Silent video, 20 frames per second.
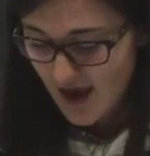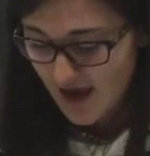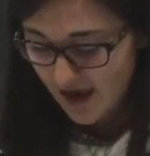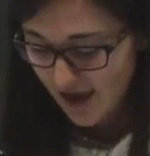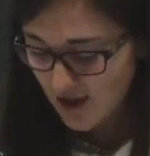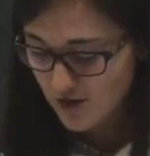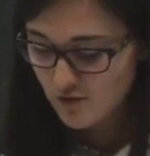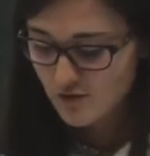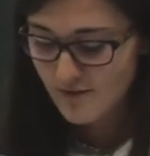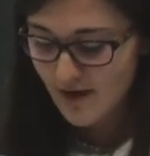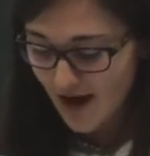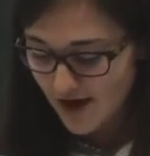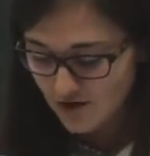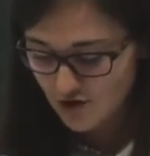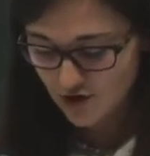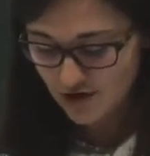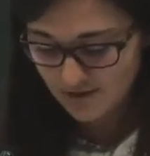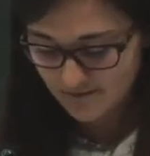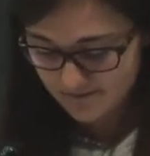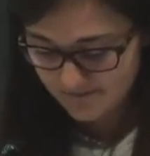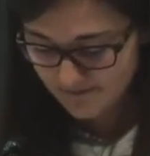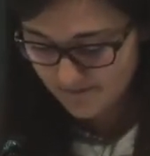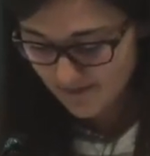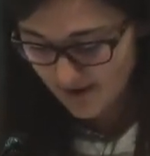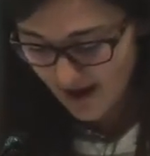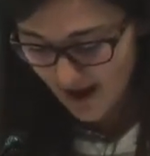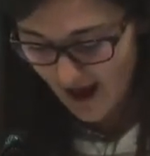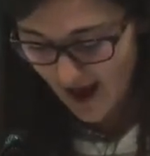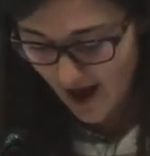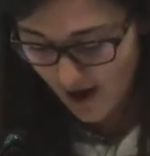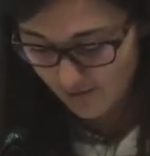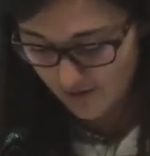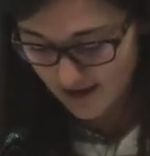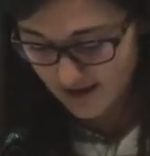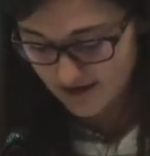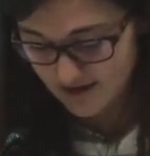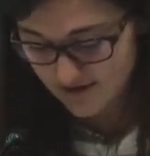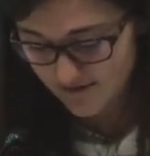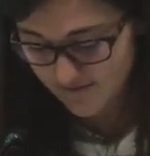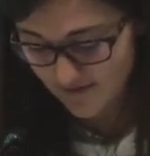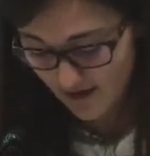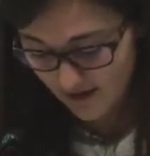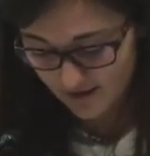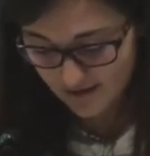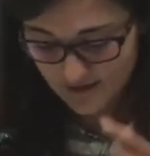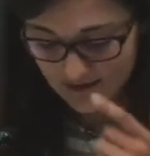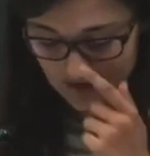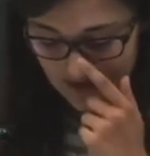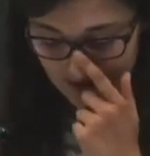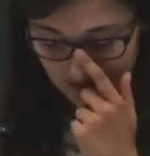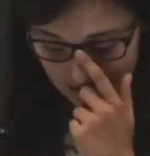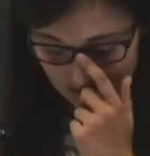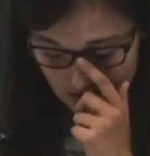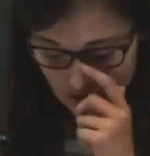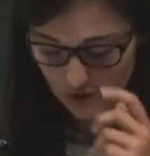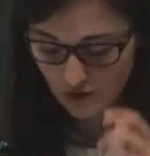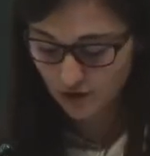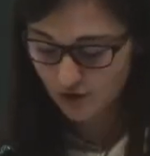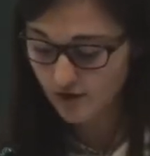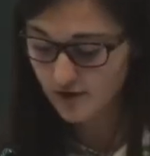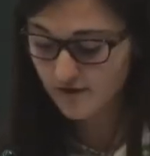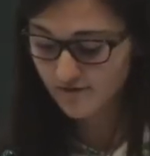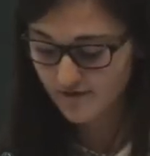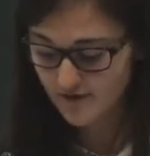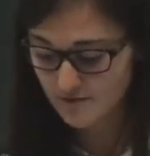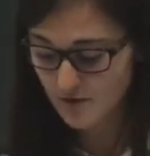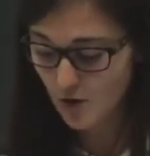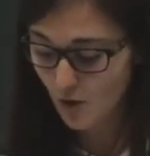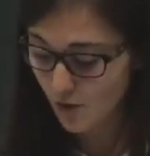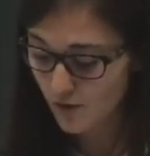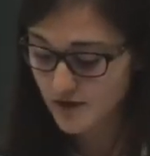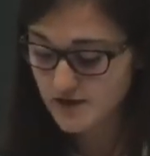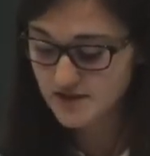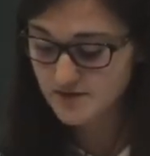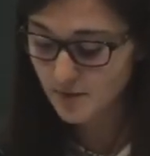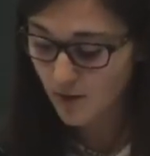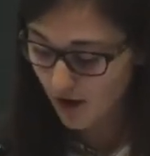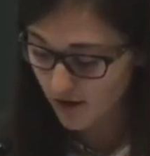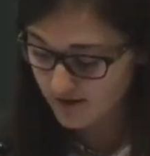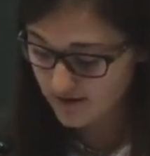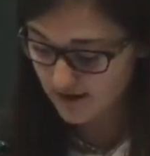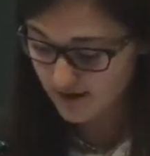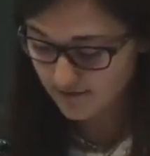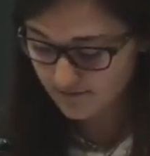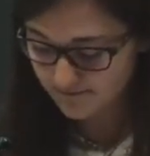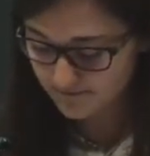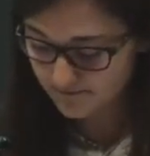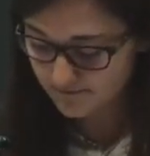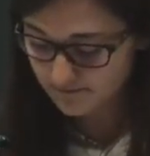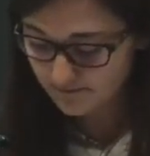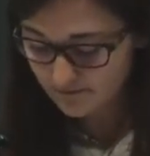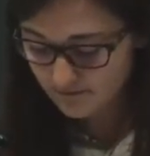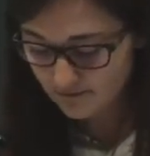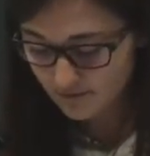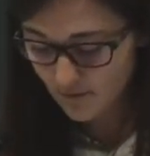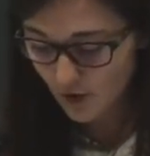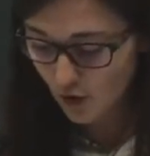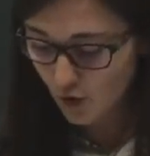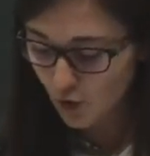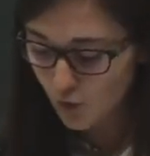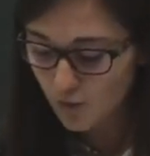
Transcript: Can you imagine how it felt to learn from a correspondent who